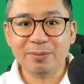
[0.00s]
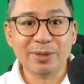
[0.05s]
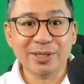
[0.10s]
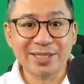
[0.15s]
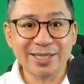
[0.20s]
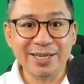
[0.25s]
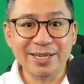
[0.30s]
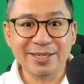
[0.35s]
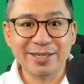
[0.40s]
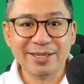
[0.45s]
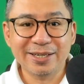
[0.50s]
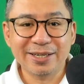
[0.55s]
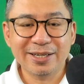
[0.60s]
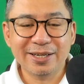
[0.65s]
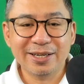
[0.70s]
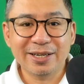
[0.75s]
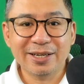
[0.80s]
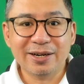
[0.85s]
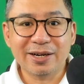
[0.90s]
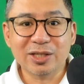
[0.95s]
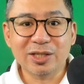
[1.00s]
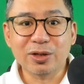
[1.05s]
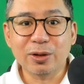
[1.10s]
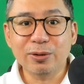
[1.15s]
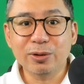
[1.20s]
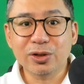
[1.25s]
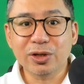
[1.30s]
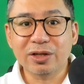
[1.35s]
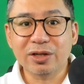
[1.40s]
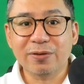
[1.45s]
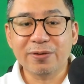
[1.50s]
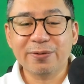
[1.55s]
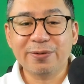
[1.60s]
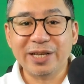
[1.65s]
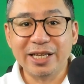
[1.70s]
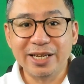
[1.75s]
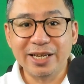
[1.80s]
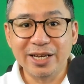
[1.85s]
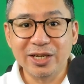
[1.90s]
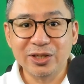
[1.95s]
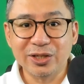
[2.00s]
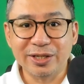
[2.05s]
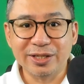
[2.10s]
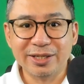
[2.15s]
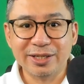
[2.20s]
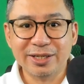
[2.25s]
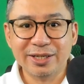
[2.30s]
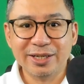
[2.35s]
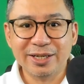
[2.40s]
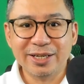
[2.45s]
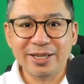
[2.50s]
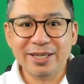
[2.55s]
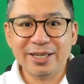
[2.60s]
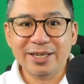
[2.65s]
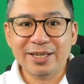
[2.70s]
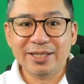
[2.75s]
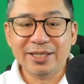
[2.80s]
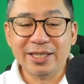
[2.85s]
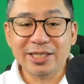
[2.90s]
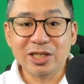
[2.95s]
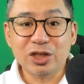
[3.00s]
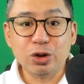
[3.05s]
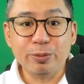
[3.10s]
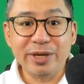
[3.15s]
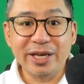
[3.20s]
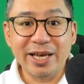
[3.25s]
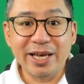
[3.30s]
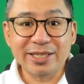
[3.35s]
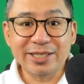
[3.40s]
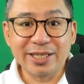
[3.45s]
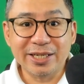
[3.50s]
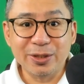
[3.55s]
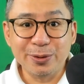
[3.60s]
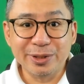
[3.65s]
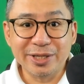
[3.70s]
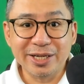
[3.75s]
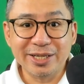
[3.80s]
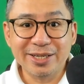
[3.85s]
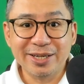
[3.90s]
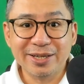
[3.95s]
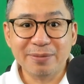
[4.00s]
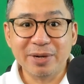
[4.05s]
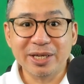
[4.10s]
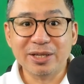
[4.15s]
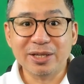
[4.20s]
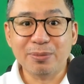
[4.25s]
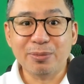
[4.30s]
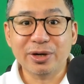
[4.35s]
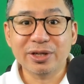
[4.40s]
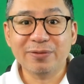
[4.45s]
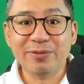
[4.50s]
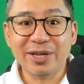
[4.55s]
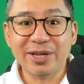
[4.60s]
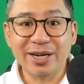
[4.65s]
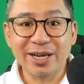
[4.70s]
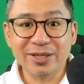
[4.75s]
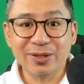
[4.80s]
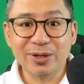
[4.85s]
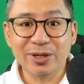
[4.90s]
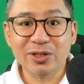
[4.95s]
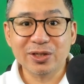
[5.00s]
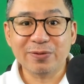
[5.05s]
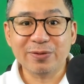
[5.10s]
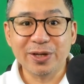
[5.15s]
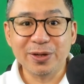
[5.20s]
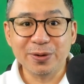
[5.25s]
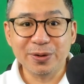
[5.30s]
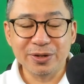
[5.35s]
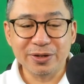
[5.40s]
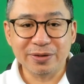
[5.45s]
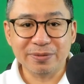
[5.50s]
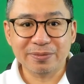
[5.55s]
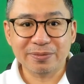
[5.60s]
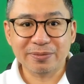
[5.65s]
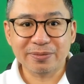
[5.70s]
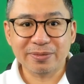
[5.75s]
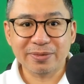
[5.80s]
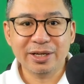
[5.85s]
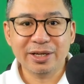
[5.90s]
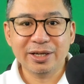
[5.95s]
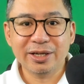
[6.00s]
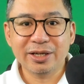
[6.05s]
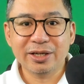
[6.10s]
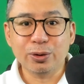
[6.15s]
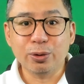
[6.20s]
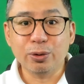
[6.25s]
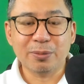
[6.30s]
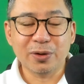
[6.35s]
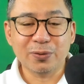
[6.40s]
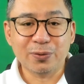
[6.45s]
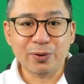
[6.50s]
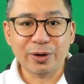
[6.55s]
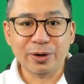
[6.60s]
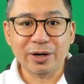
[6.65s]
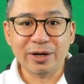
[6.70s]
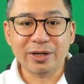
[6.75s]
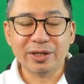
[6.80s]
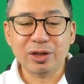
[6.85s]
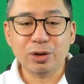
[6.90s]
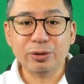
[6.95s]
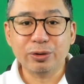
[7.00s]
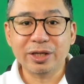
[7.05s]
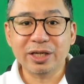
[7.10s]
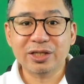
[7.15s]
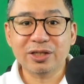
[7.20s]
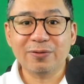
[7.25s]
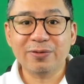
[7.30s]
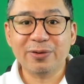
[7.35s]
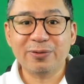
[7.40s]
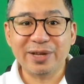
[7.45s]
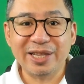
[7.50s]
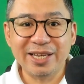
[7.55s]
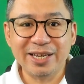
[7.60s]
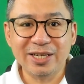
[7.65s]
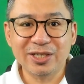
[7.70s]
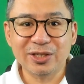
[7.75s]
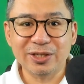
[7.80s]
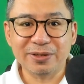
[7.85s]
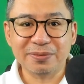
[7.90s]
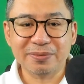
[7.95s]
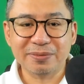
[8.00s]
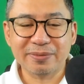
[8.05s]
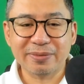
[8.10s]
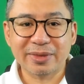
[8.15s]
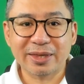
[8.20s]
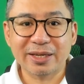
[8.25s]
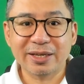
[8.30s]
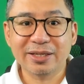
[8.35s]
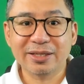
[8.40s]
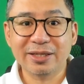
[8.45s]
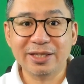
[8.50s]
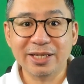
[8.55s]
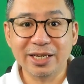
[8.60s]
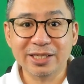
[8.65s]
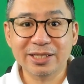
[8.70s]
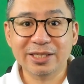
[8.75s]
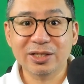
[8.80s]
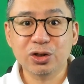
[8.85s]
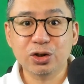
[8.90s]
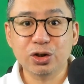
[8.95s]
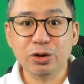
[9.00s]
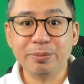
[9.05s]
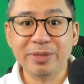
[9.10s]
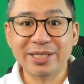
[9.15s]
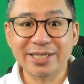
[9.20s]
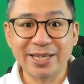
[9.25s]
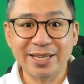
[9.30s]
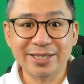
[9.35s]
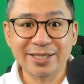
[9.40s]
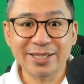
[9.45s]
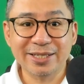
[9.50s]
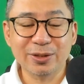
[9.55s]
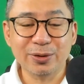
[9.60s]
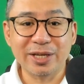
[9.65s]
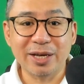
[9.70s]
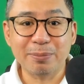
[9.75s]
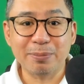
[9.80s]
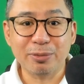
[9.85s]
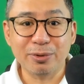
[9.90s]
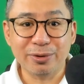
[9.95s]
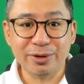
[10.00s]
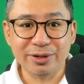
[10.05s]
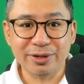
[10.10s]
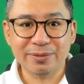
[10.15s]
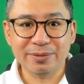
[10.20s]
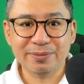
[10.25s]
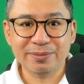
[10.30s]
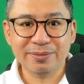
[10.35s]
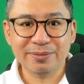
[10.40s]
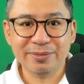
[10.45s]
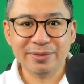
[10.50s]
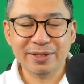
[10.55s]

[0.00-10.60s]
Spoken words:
Number three, resolution of affiliation. This is to be executed by the board of directors of the union. Number four, notice of affiliation. This should be sent to the employer.